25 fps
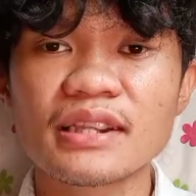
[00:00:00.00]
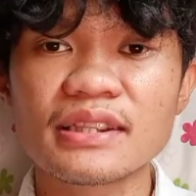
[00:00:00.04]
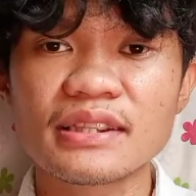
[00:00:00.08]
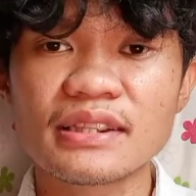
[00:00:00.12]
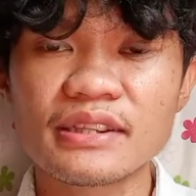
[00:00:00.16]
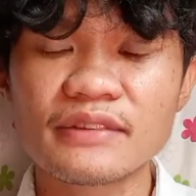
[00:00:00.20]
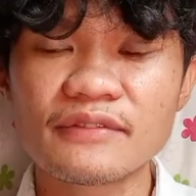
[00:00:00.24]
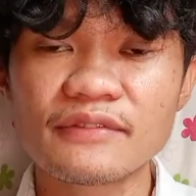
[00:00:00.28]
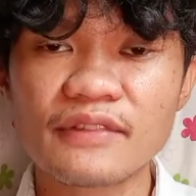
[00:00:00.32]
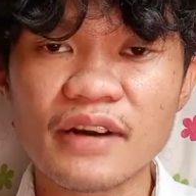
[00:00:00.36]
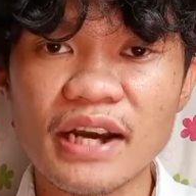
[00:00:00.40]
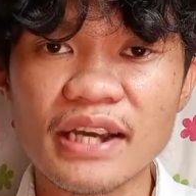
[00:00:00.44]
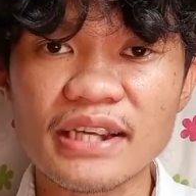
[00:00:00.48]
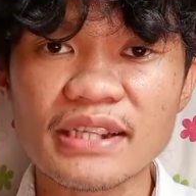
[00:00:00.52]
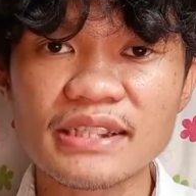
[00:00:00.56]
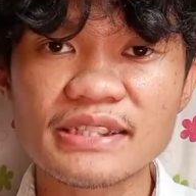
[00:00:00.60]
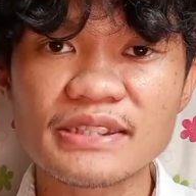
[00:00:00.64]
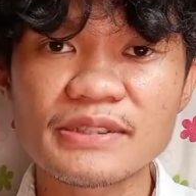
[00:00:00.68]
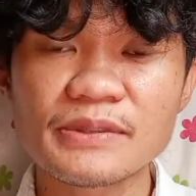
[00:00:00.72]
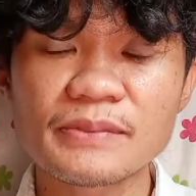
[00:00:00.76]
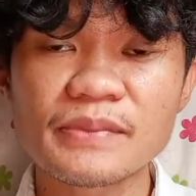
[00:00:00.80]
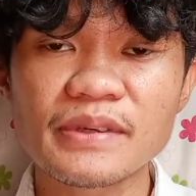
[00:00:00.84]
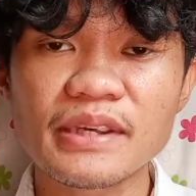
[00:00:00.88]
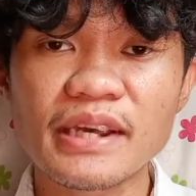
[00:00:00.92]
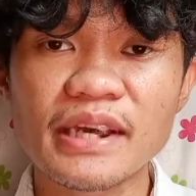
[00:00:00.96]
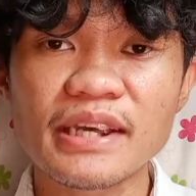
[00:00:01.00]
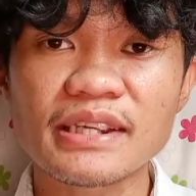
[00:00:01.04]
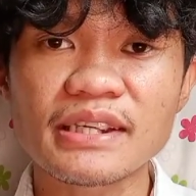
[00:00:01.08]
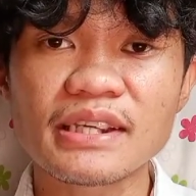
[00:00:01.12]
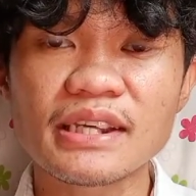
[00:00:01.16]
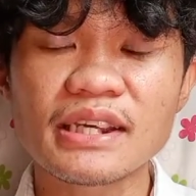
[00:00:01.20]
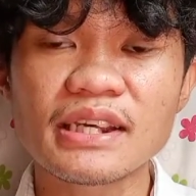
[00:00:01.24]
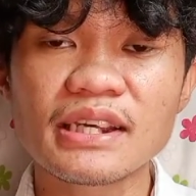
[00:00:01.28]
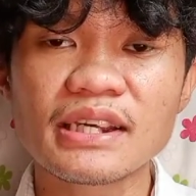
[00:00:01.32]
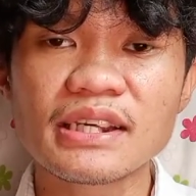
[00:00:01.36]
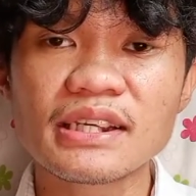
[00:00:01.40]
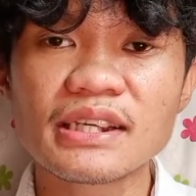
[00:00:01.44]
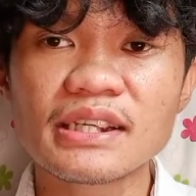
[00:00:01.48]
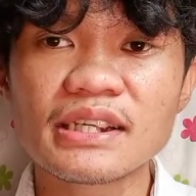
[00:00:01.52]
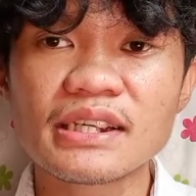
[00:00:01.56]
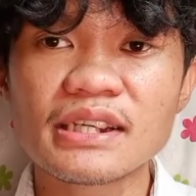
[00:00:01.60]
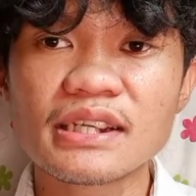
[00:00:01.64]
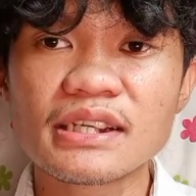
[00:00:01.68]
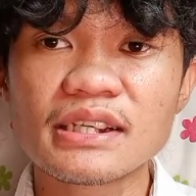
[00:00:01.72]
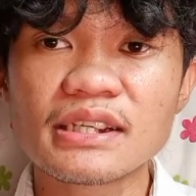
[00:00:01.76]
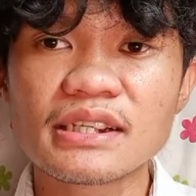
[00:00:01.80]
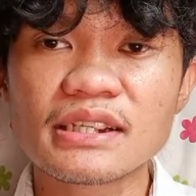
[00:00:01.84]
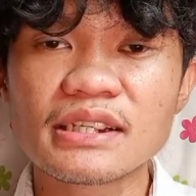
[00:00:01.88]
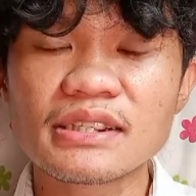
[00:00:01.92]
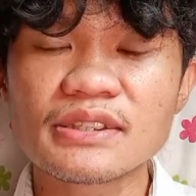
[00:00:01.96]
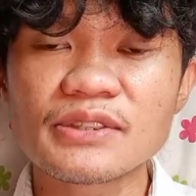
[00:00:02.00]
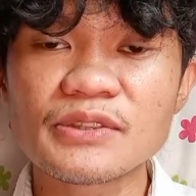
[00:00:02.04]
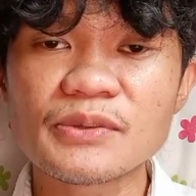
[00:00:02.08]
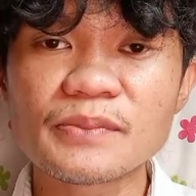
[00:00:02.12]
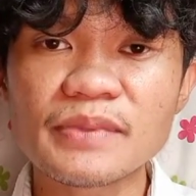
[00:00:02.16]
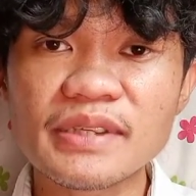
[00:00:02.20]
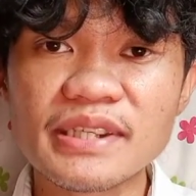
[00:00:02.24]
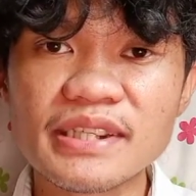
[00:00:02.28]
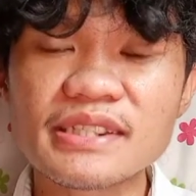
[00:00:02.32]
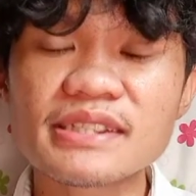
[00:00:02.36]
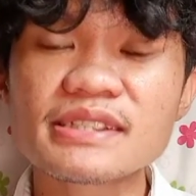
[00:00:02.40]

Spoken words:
devised to be